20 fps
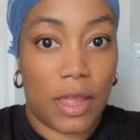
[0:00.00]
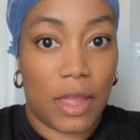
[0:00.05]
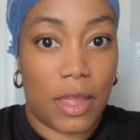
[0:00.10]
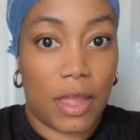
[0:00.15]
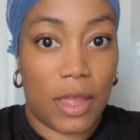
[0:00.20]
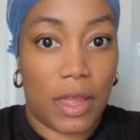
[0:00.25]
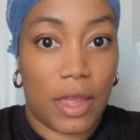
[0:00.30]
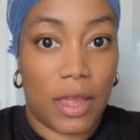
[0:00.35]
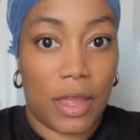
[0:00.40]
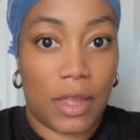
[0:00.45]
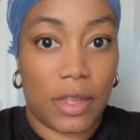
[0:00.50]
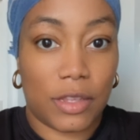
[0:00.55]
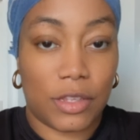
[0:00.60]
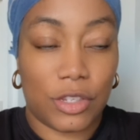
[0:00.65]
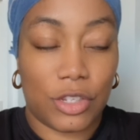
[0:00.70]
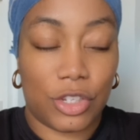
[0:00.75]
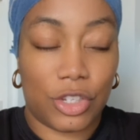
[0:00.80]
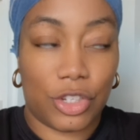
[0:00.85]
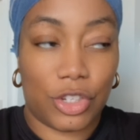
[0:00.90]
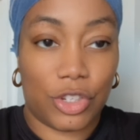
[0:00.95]
and
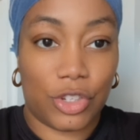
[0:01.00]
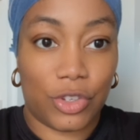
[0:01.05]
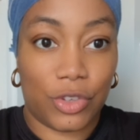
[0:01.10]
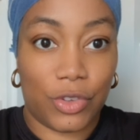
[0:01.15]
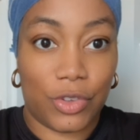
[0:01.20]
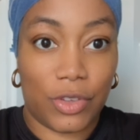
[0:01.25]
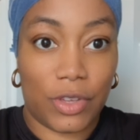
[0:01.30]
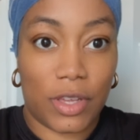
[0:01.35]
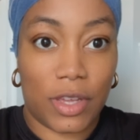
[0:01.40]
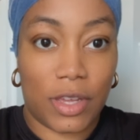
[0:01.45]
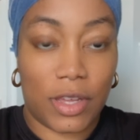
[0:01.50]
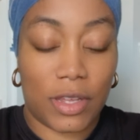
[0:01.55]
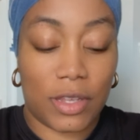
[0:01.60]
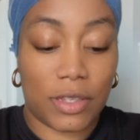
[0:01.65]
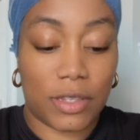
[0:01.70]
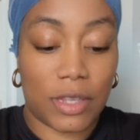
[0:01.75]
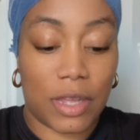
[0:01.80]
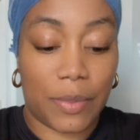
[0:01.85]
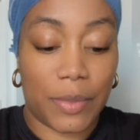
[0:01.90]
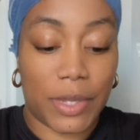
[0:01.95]
show you
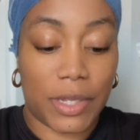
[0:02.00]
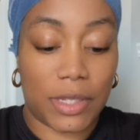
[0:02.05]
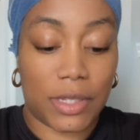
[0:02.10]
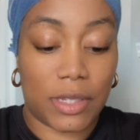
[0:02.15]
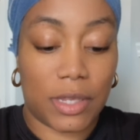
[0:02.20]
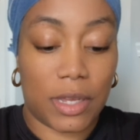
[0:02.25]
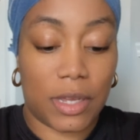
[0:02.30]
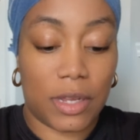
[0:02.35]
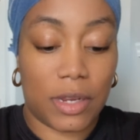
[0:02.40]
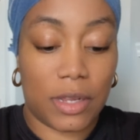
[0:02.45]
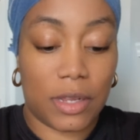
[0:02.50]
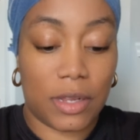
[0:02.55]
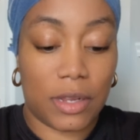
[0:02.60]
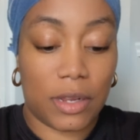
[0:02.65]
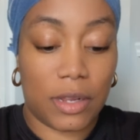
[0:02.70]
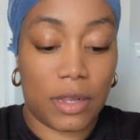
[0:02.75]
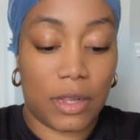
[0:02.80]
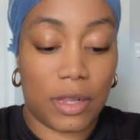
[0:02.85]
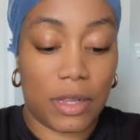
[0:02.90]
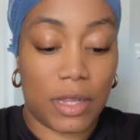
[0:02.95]
guys. I'm excited.
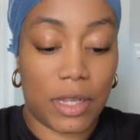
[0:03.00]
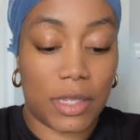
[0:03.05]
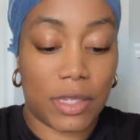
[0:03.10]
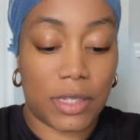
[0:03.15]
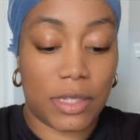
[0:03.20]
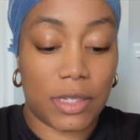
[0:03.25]
Let's